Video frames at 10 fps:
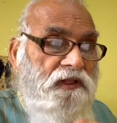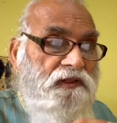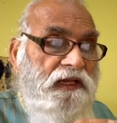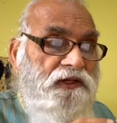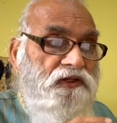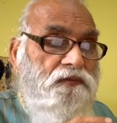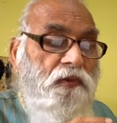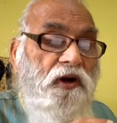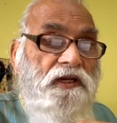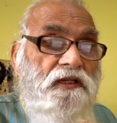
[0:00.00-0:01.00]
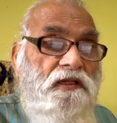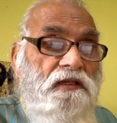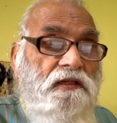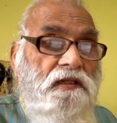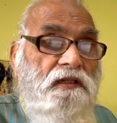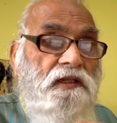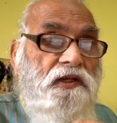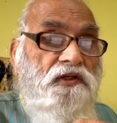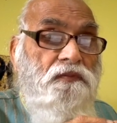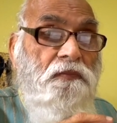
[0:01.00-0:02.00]
then his body
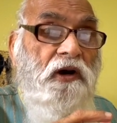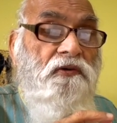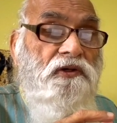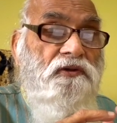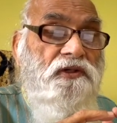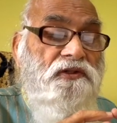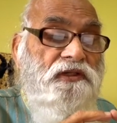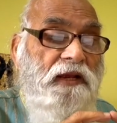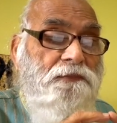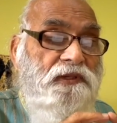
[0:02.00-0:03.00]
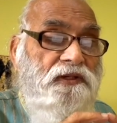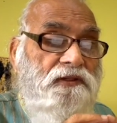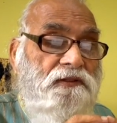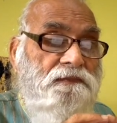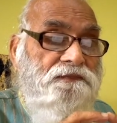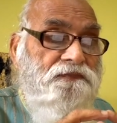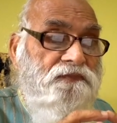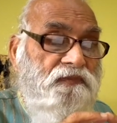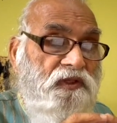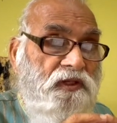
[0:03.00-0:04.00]
is bound to disappear.
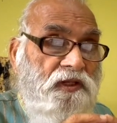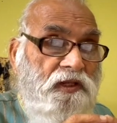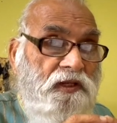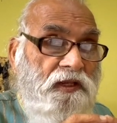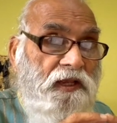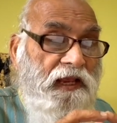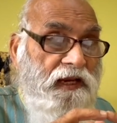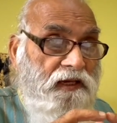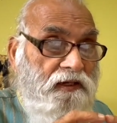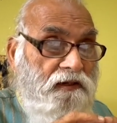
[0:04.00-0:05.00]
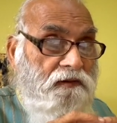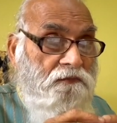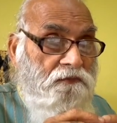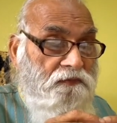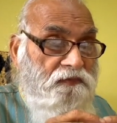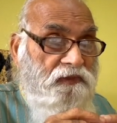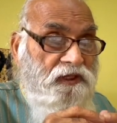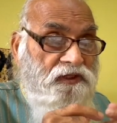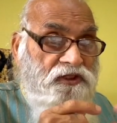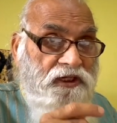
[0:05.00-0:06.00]
And
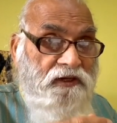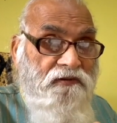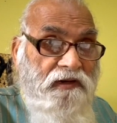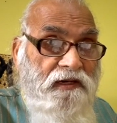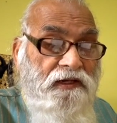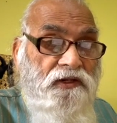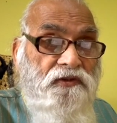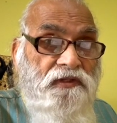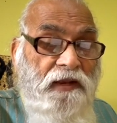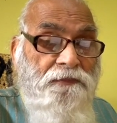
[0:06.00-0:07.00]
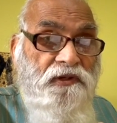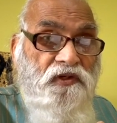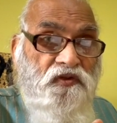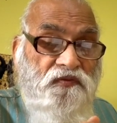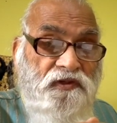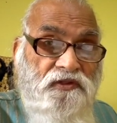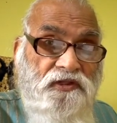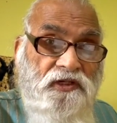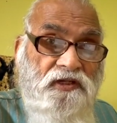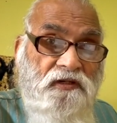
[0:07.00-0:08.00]
in general, it disappears for a
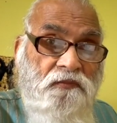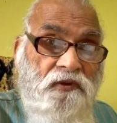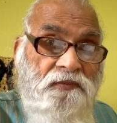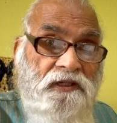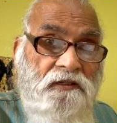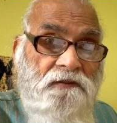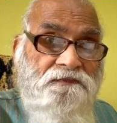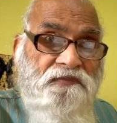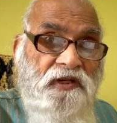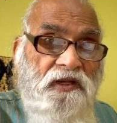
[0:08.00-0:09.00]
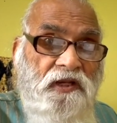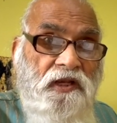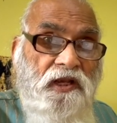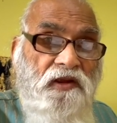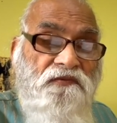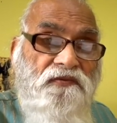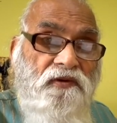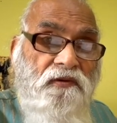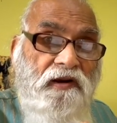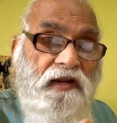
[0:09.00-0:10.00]
certain moment, if
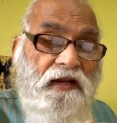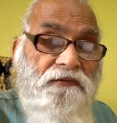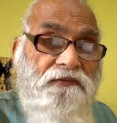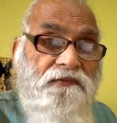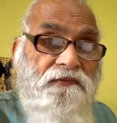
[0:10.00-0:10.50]
your love